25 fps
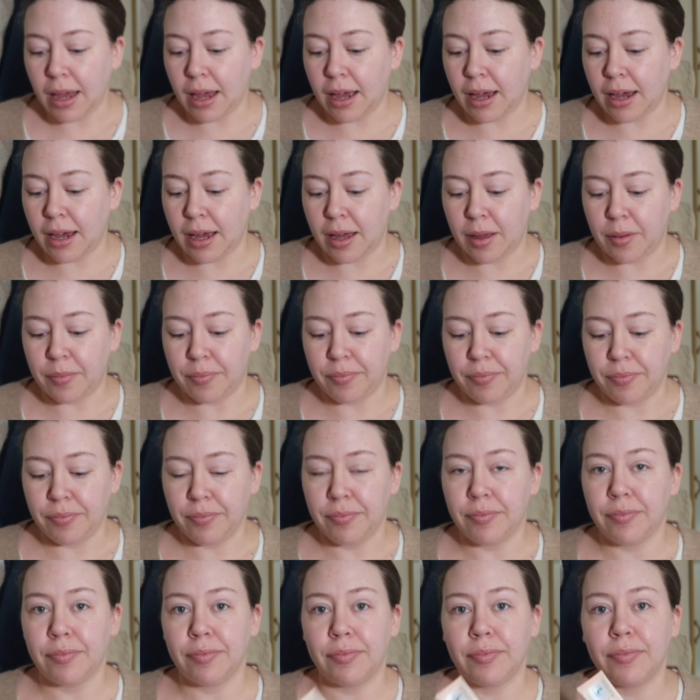um,
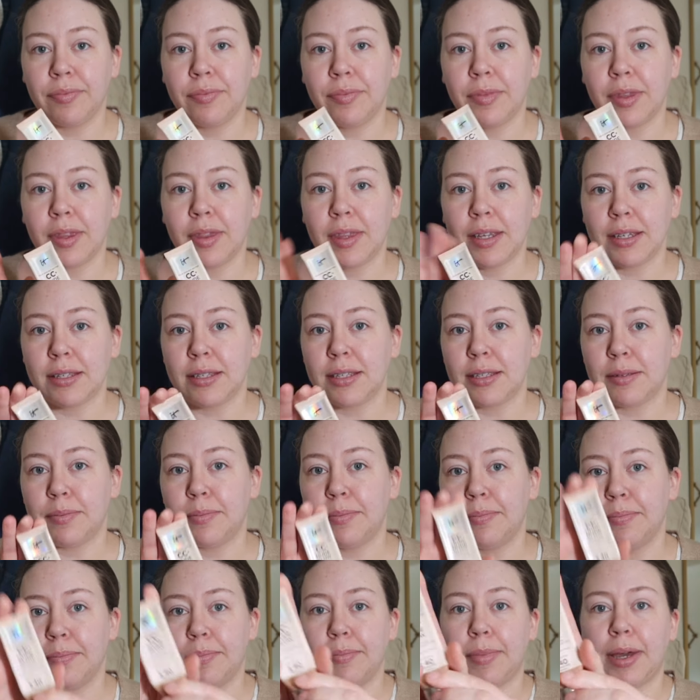this,
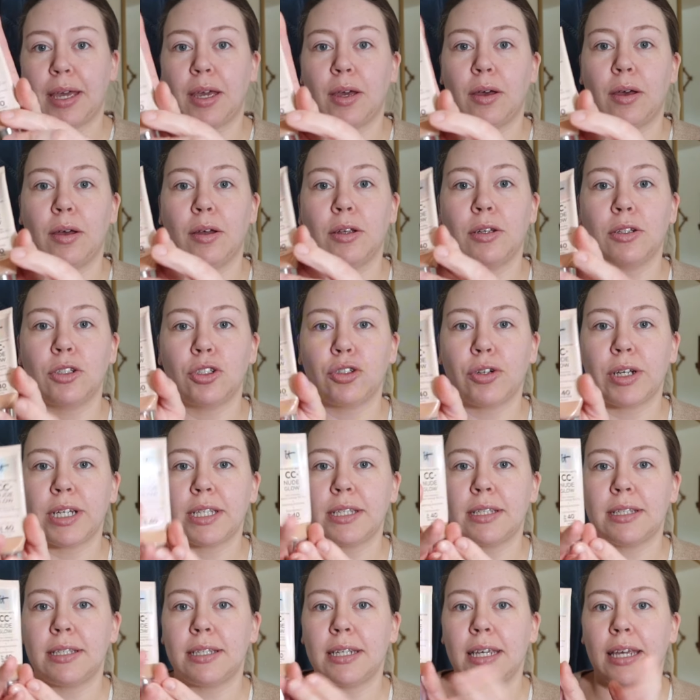my
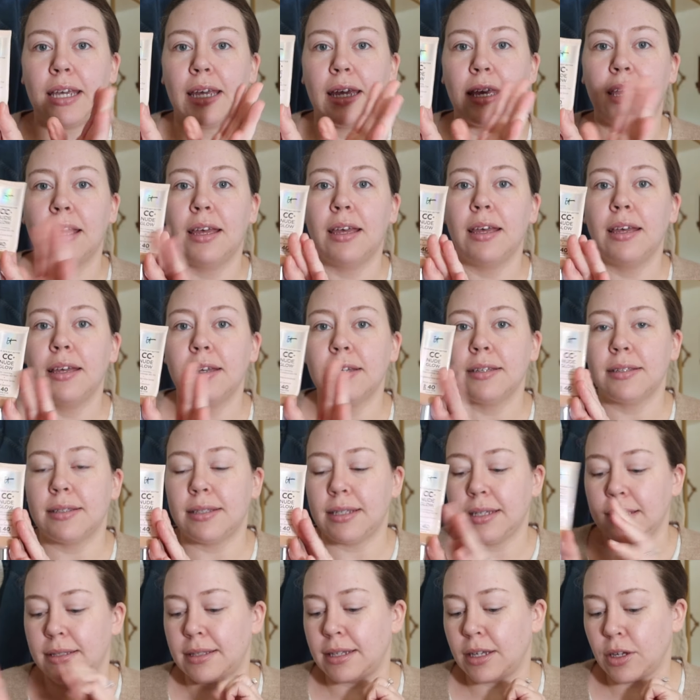trusty
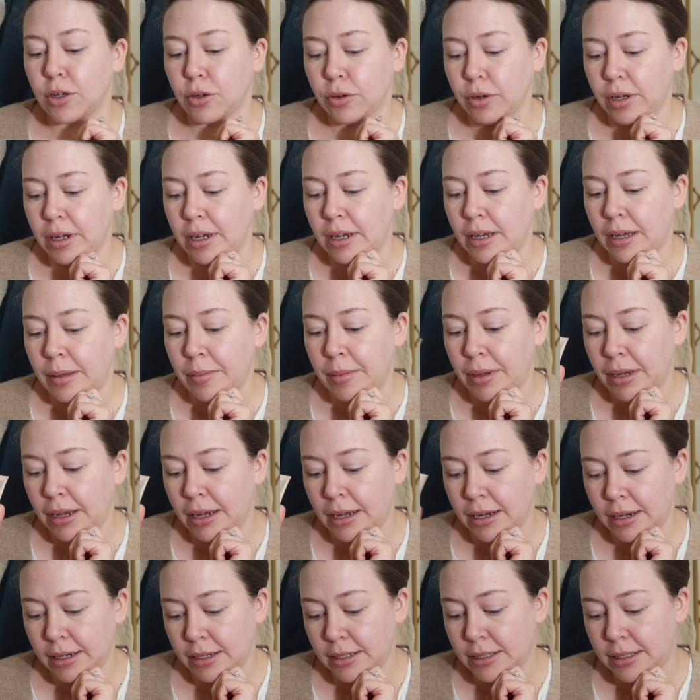CC cream
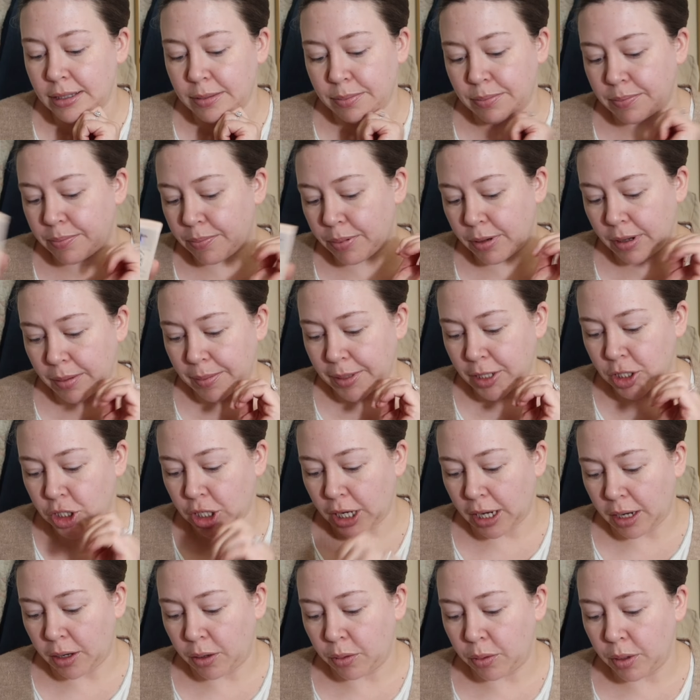and it's pretty much
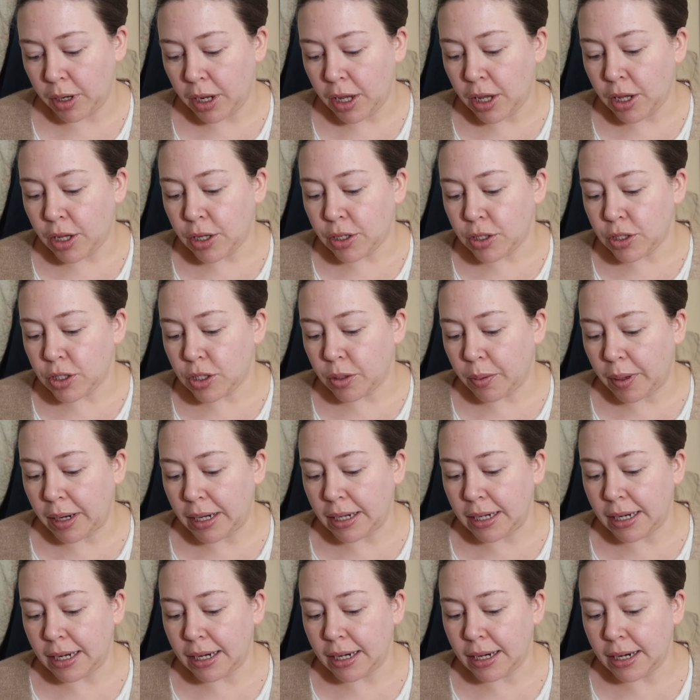out. So I
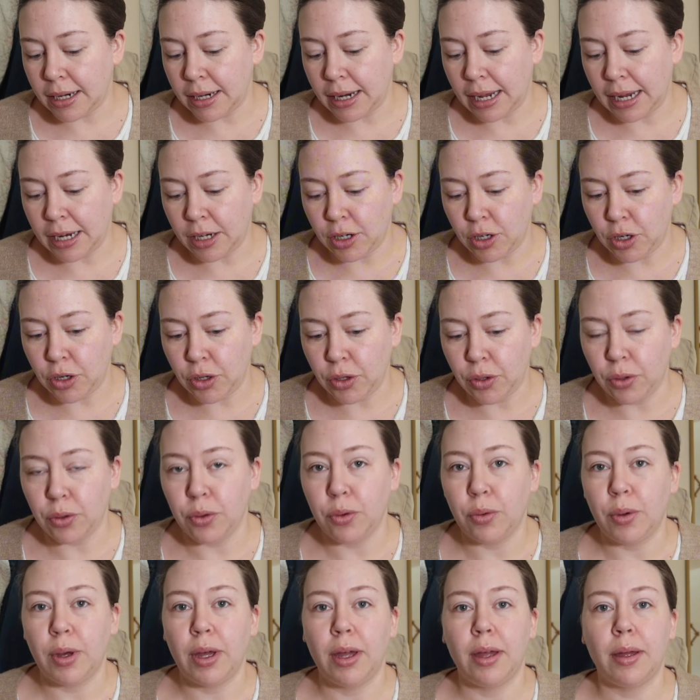needed a
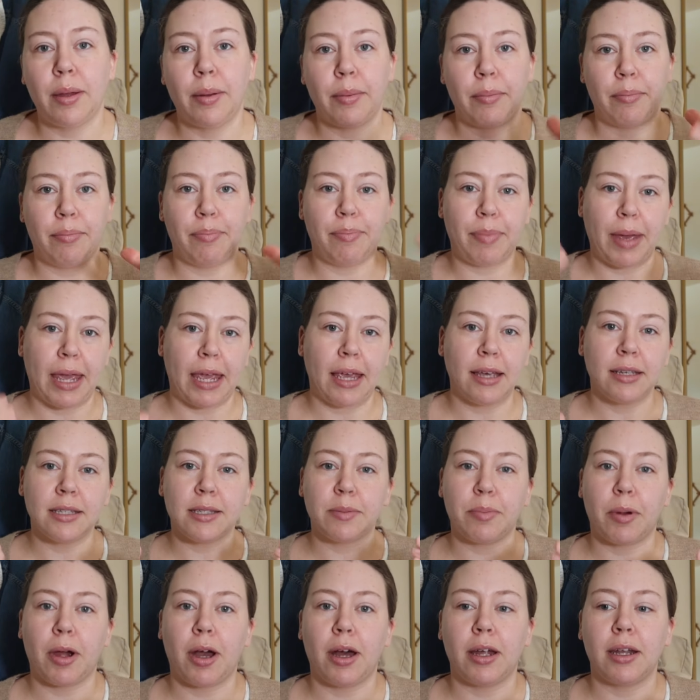new base
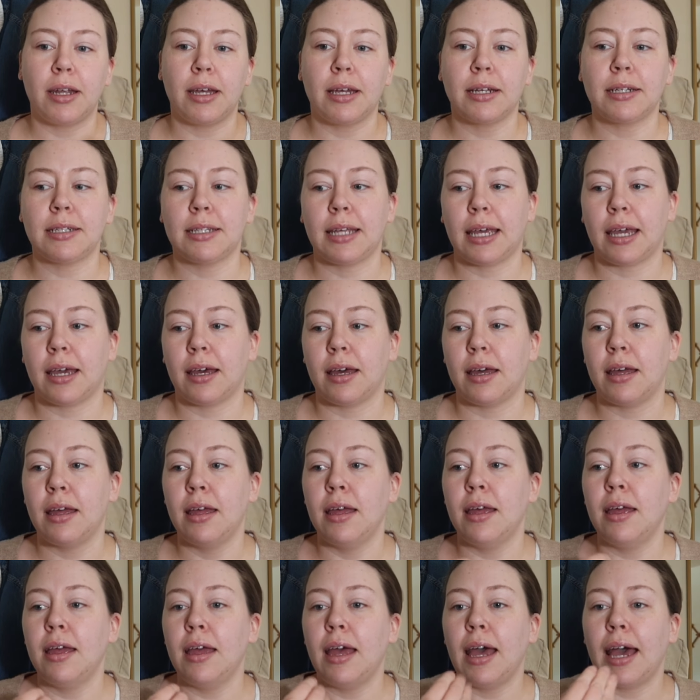product, like a,
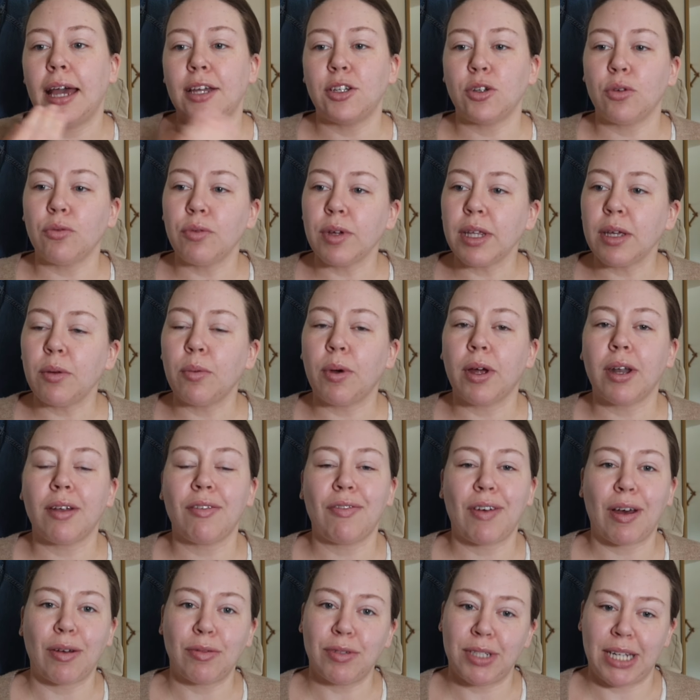I don't really want a
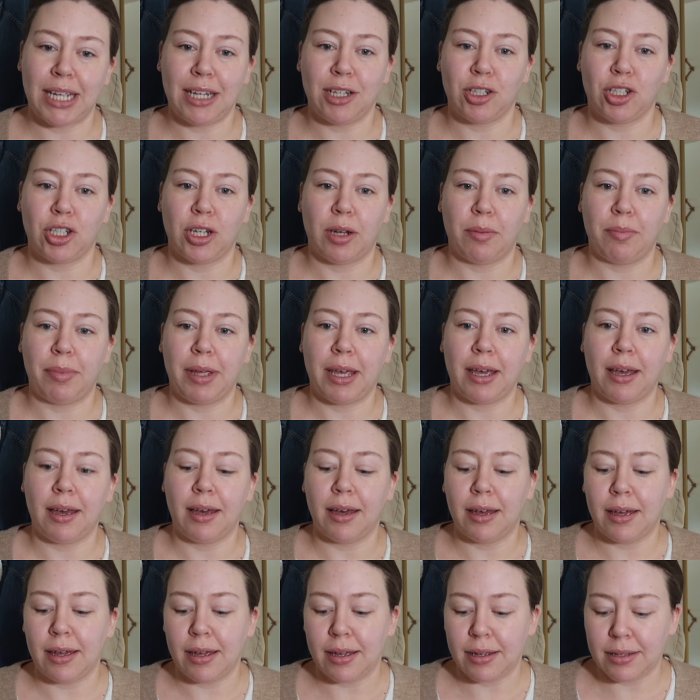foundation
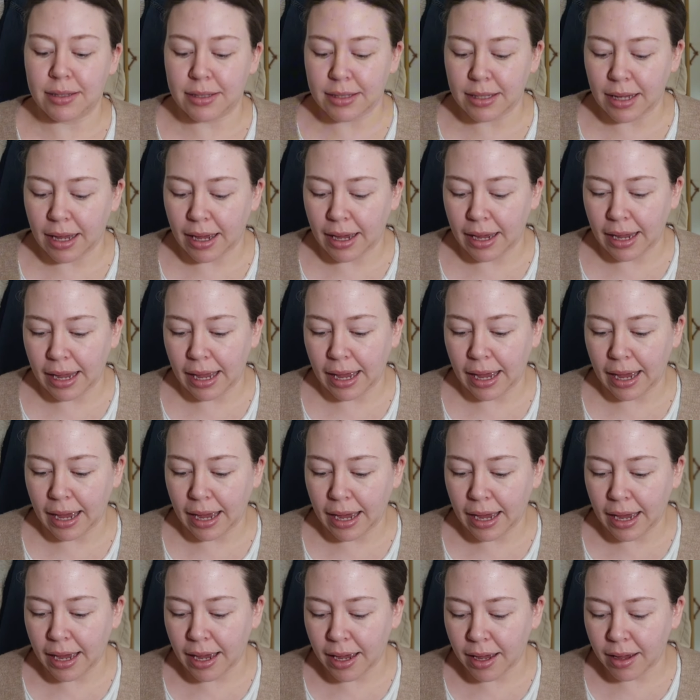because I
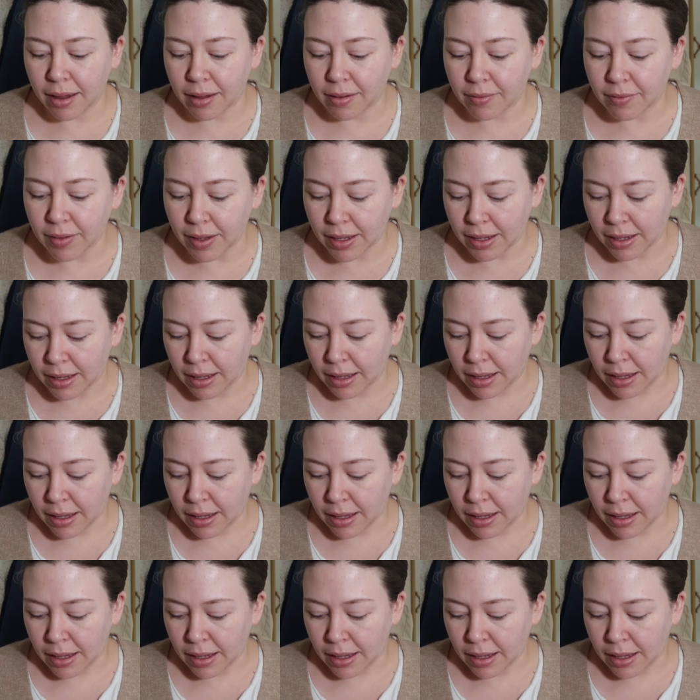have